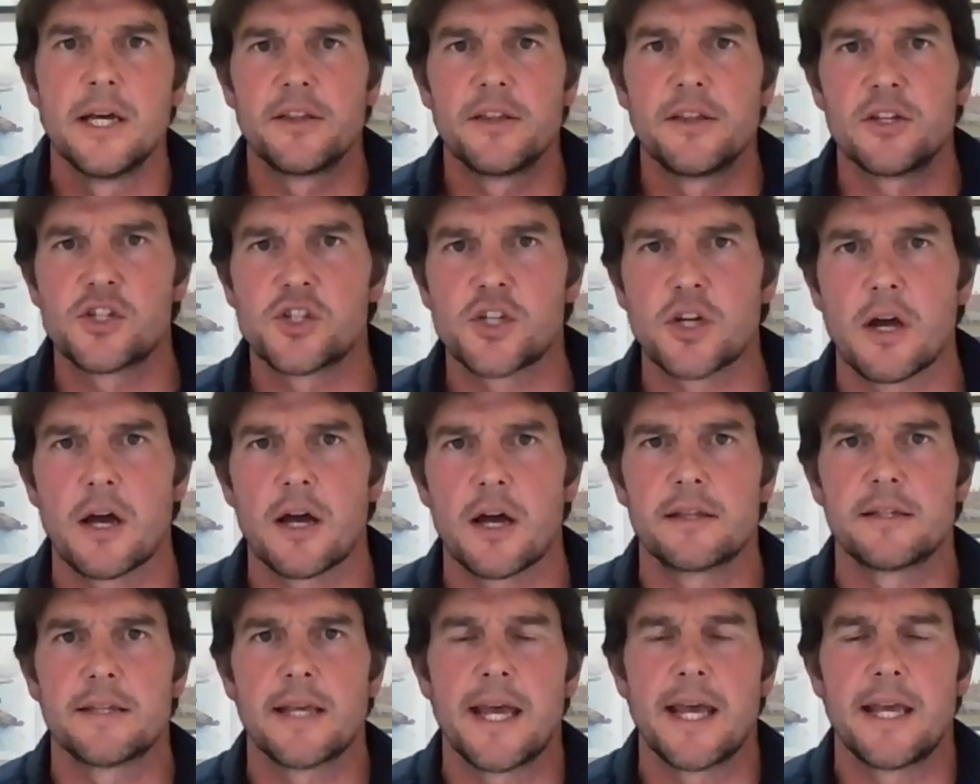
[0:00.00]
the
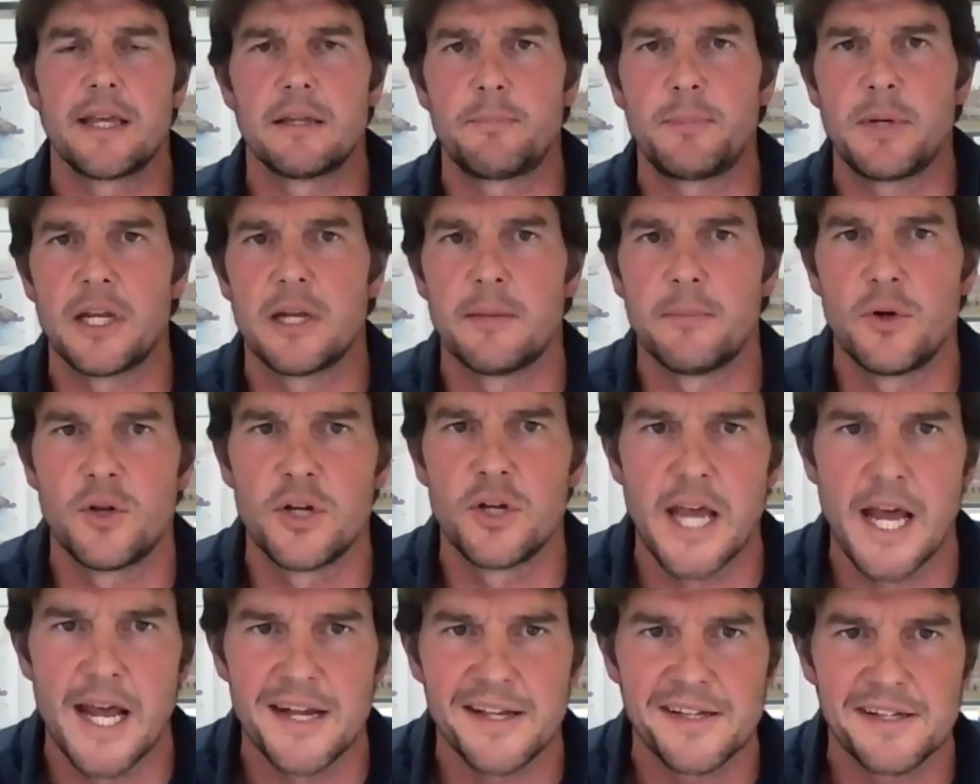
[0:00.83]
Chardonnay, and the Pinot
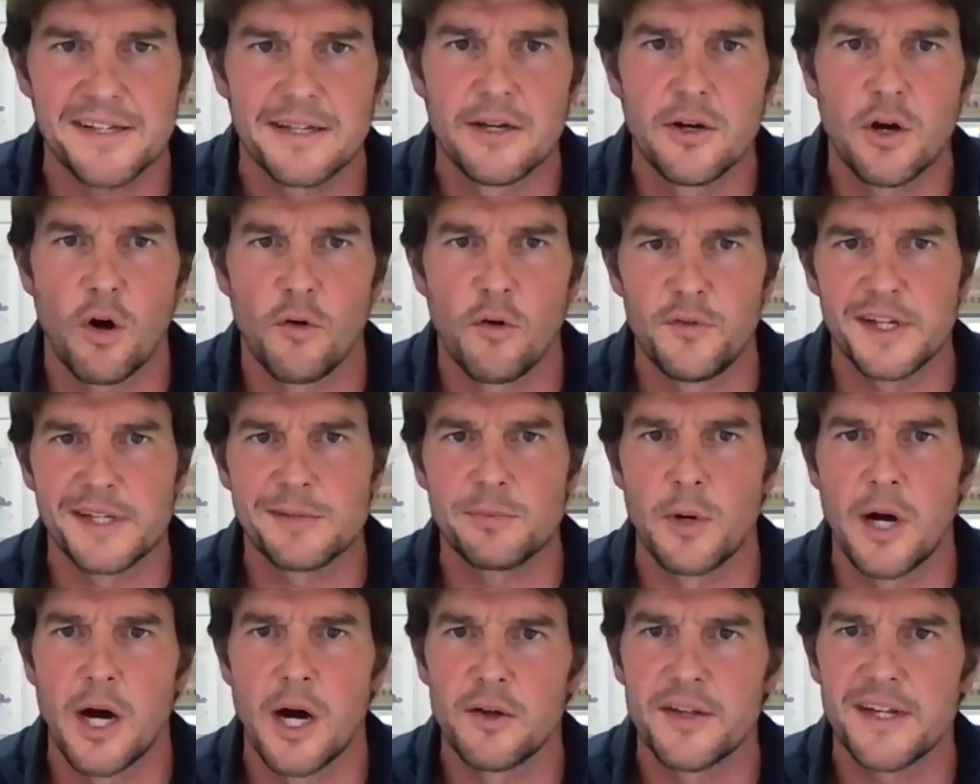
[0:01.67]
Meuniers of this
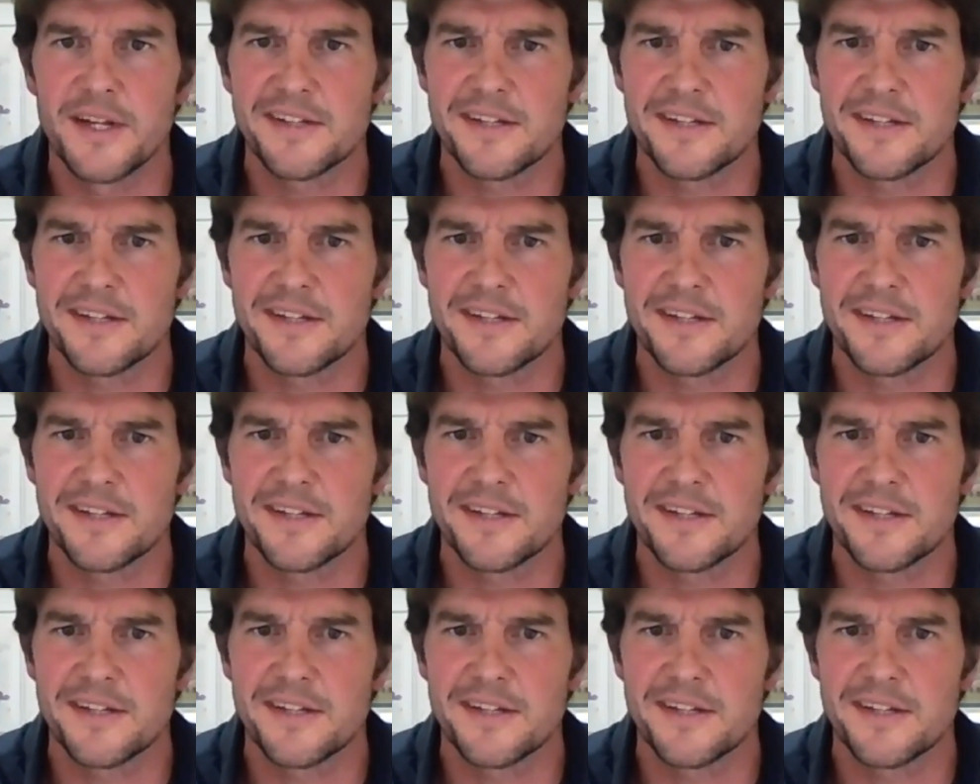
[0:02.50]
world.